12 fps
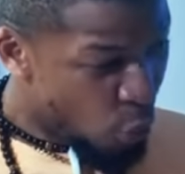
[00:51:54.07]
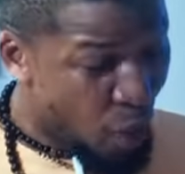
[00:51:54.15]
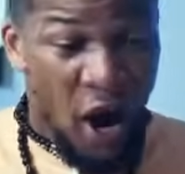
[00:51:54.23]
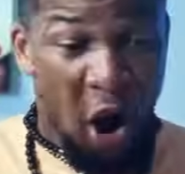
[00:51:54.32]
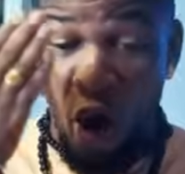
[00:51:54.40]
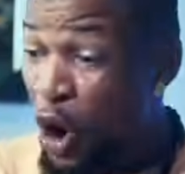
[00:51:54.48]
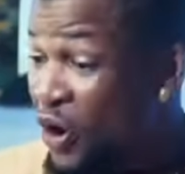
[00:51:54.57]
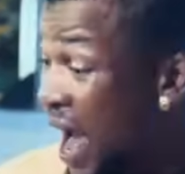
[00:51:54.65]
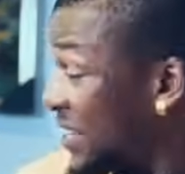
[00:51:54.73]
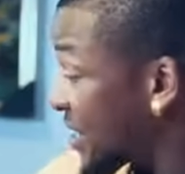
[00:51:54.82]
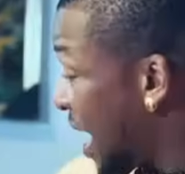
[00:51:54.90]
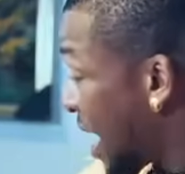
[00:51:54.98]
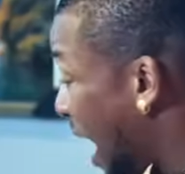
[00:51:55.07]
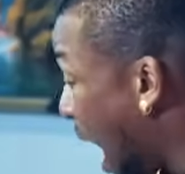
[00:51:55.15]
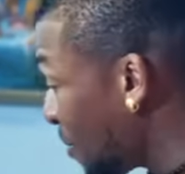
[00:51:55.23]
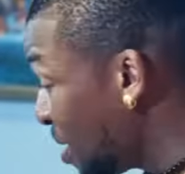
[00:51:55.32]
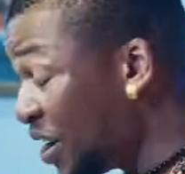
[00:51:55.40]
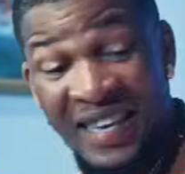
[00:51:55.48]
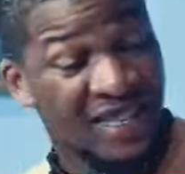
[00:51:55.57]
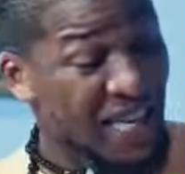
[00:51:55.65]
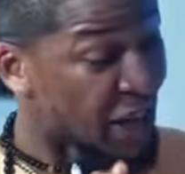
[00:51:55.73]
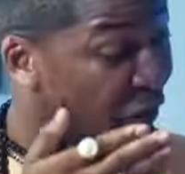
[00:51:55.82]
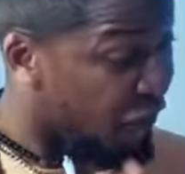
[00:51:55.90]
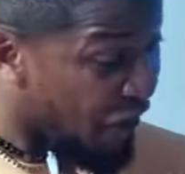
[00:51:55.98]
We all know that Kamdiri is
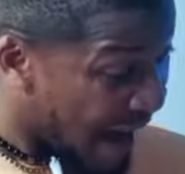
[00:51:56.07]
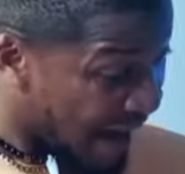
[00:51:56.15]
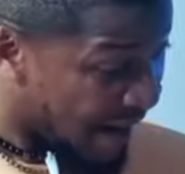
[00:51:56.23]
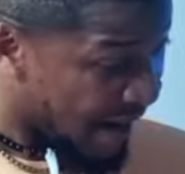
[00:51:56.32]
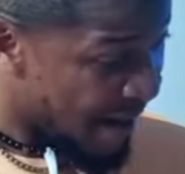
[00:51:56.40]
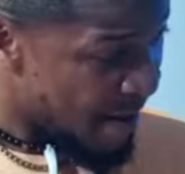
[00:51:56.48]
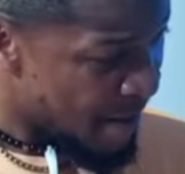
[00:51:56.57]
dating Frank.